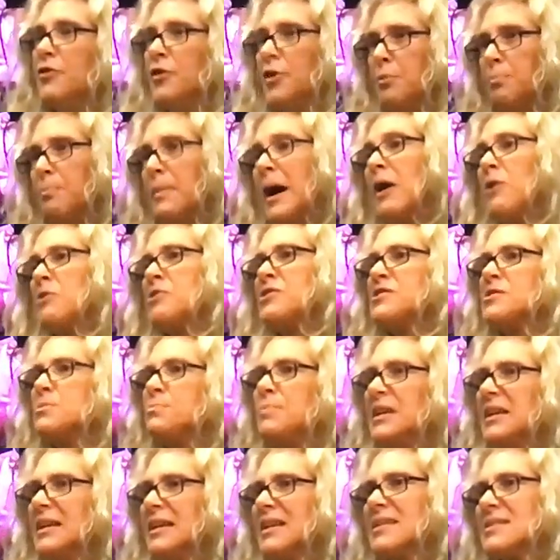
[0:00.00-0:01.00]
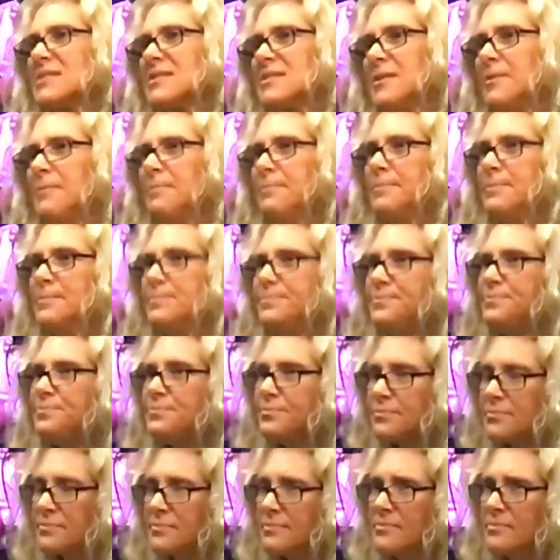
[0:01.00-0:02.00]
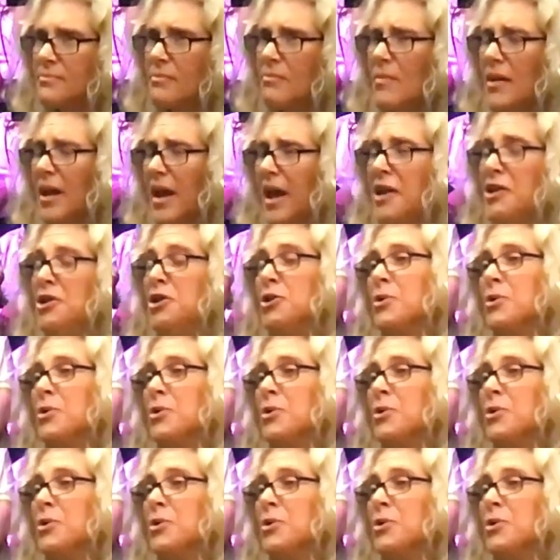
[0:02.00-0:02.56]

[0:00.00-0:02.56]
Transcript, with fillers: their mouth speaks. And